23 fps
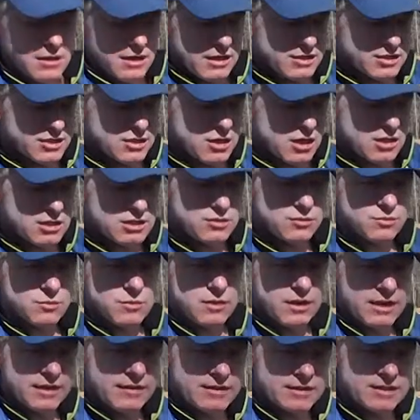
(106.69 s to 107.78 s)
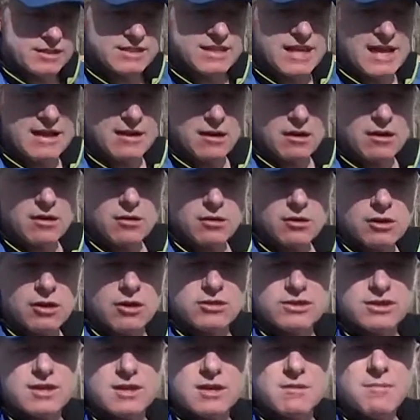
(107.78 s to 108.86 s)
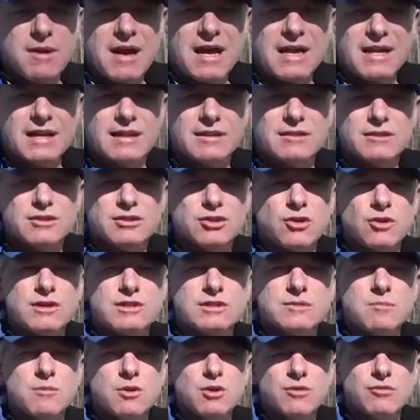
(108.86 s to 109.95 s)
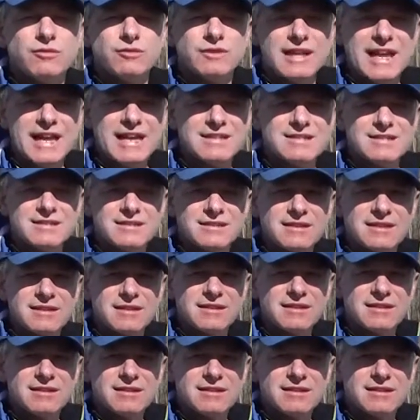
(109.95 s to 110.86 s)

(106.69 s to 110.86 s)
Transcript: It starts in the center, closer to your body, the joints move less,